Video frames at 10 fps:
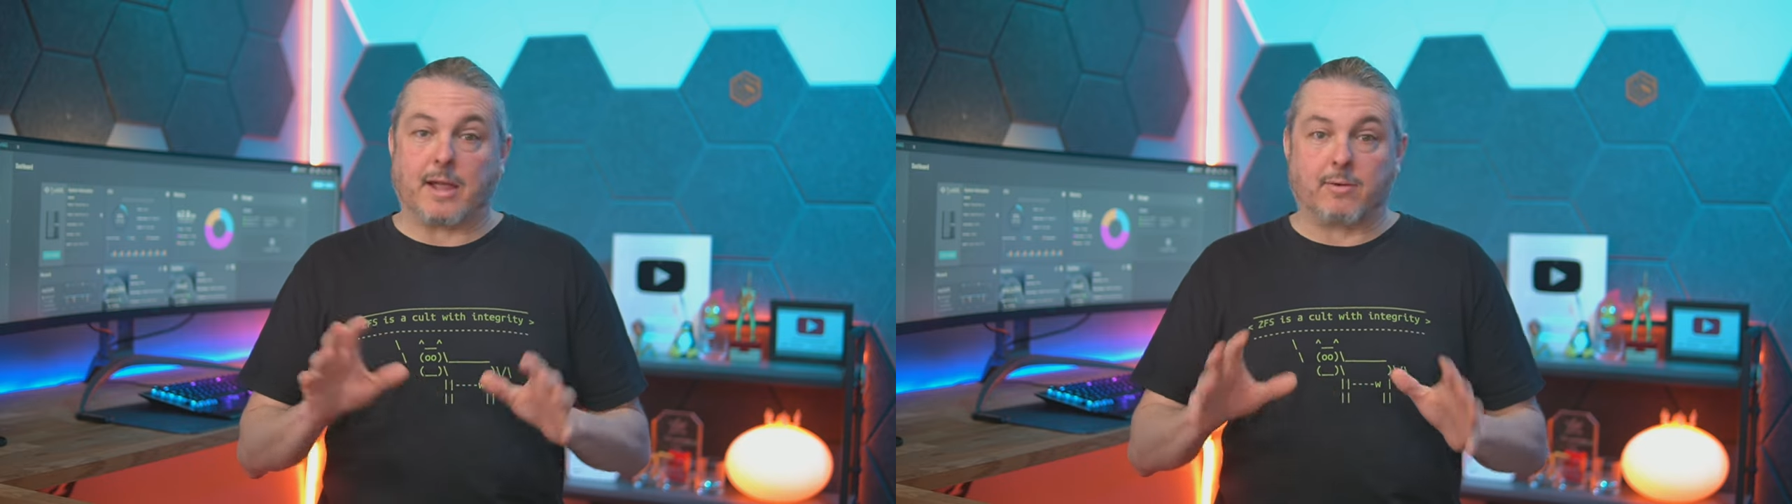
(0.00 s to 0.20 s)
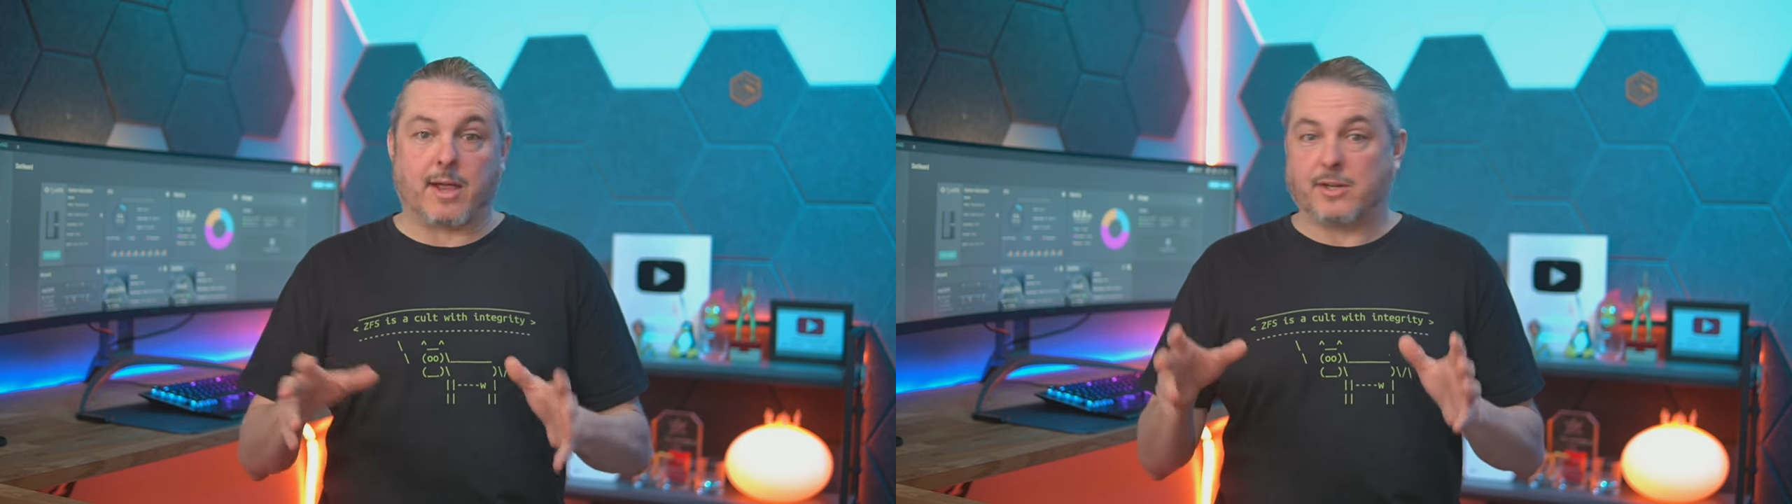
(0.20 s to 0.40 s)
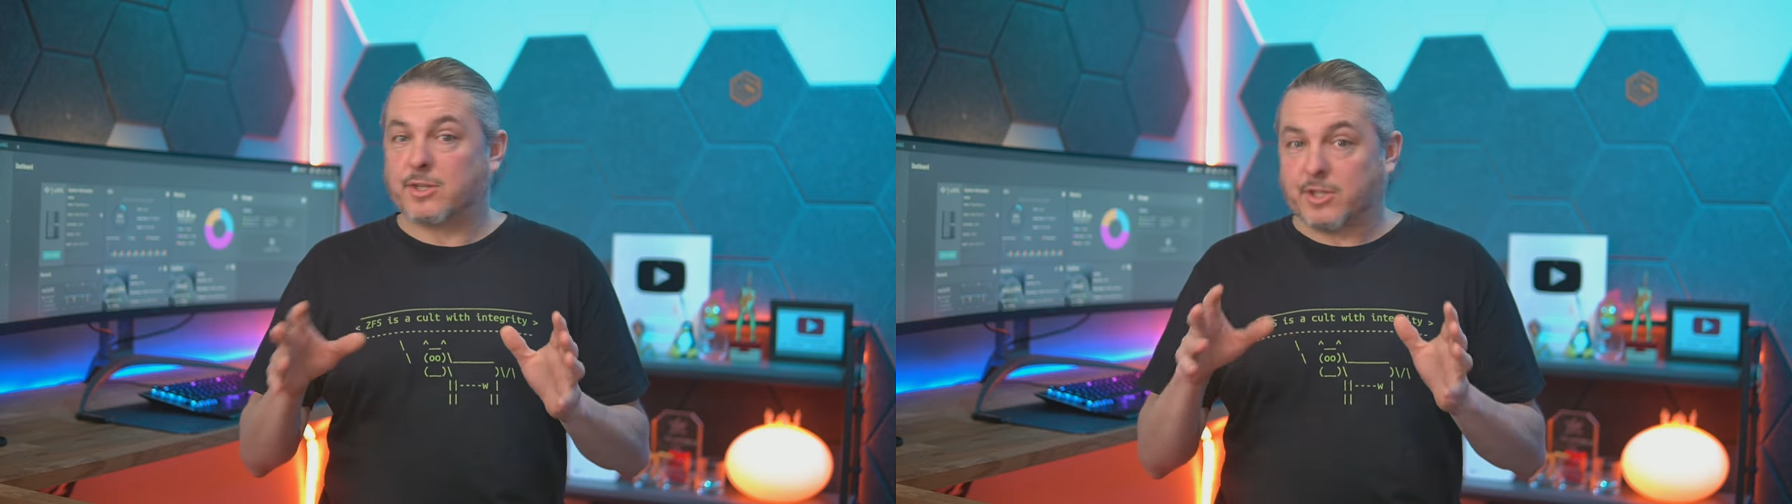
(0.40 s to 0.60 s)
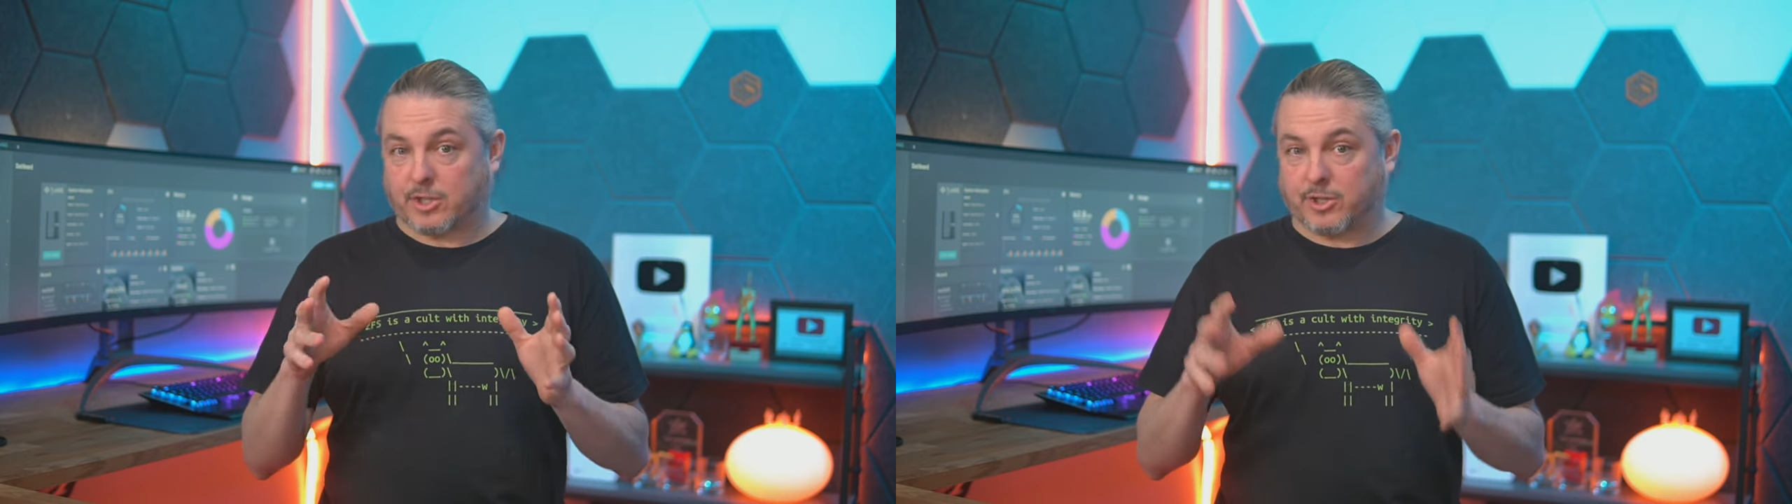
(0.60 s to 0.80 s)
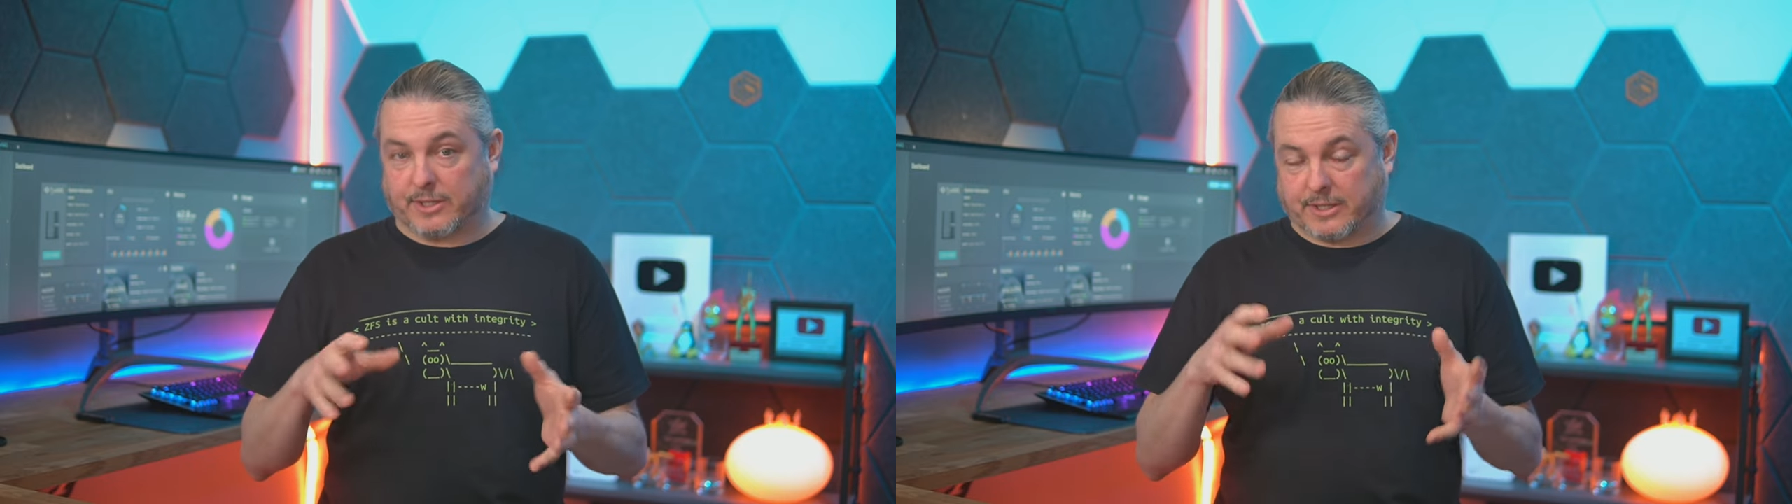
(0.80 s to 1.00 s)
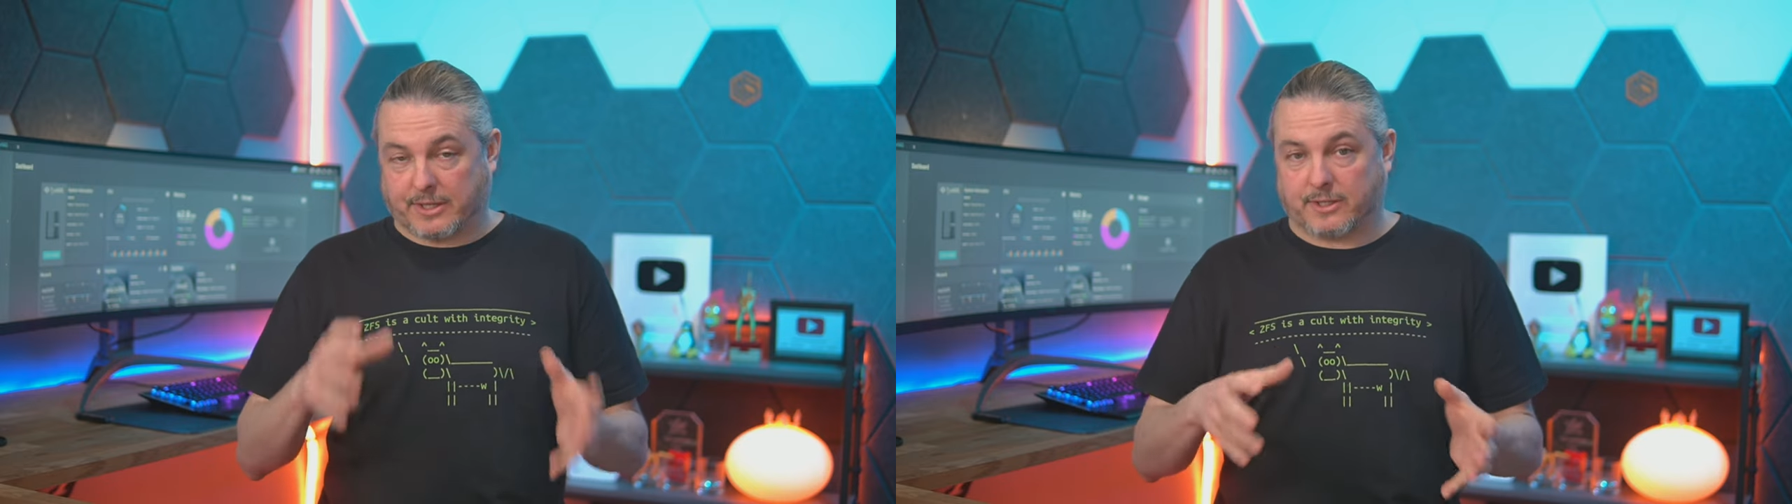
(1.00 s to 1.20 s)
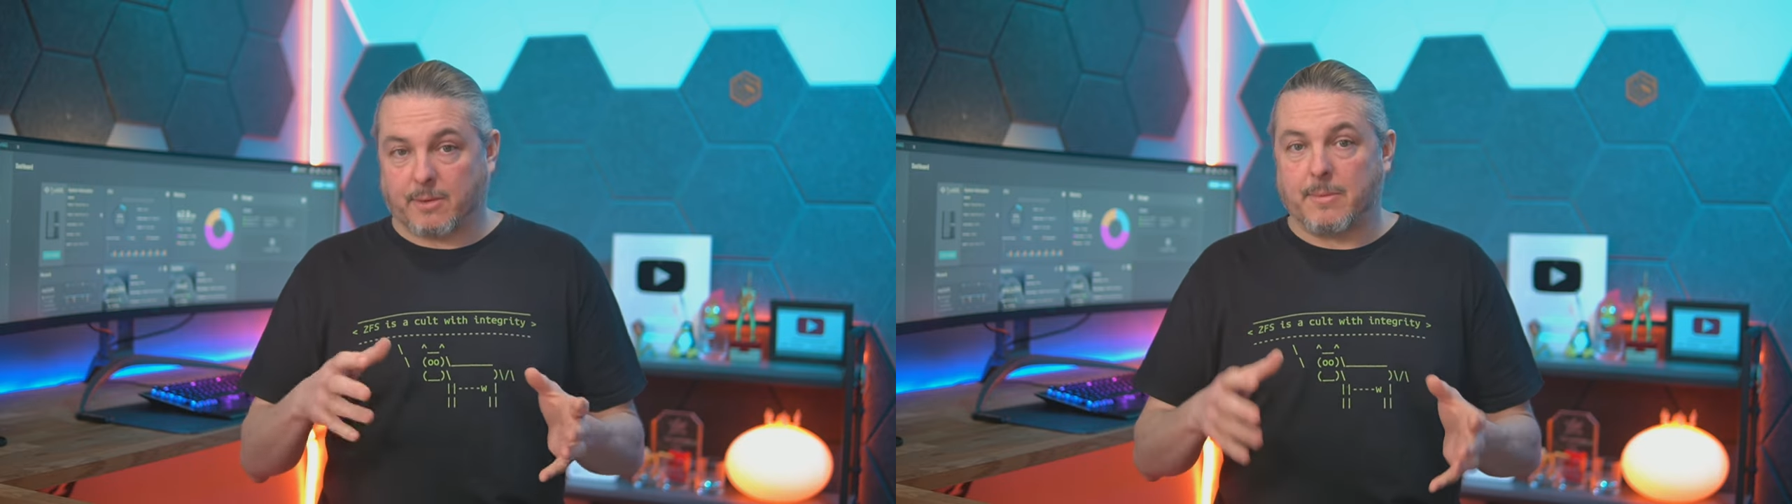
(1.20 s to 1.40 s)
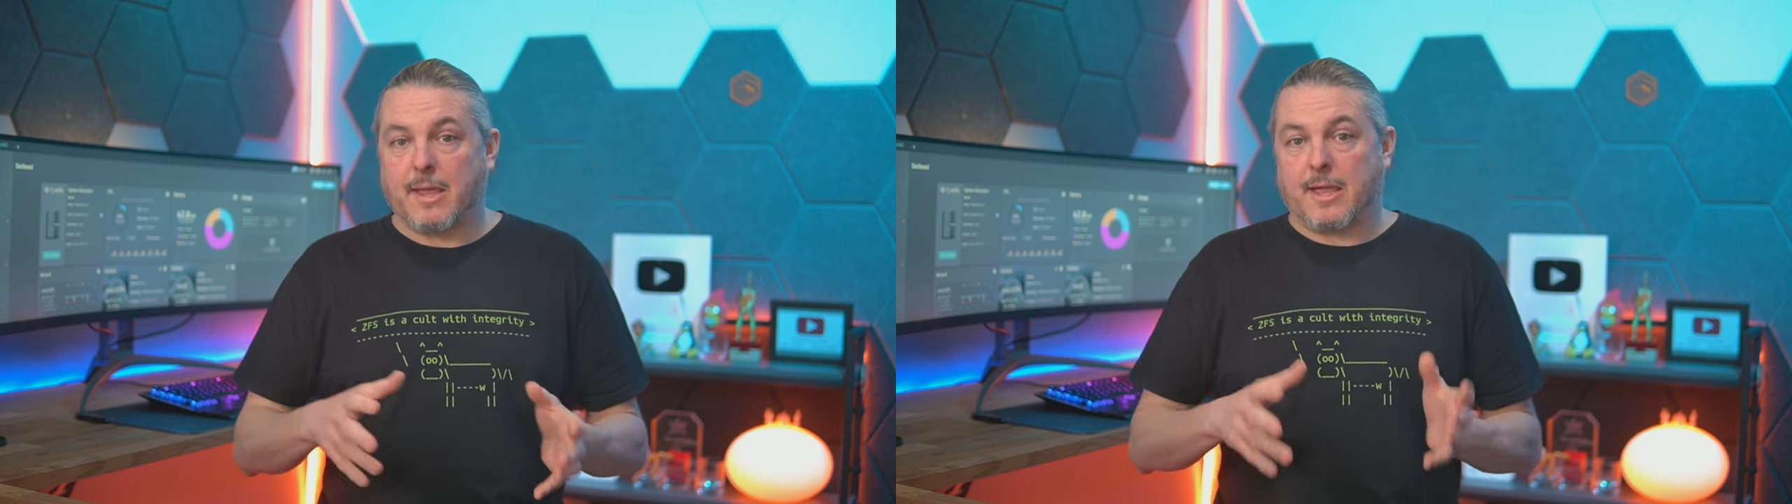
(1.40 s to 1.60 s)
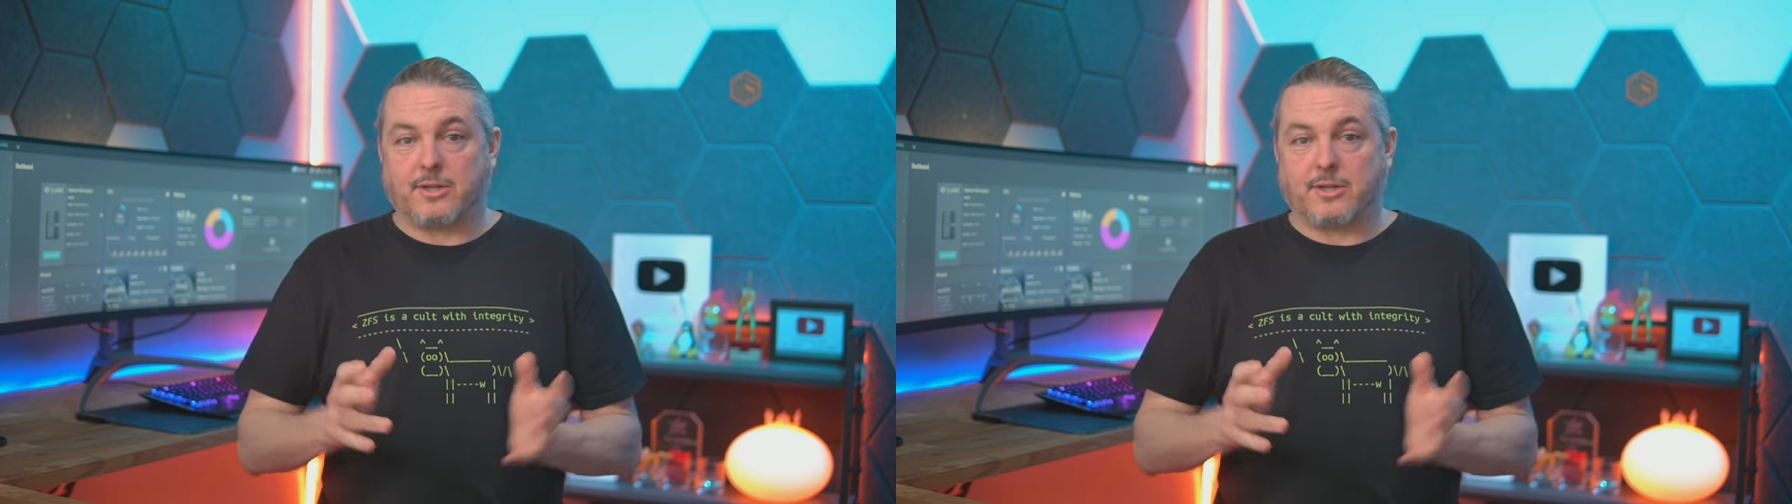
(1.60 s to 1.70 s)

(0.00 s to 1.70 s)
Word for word: iocage is a good system.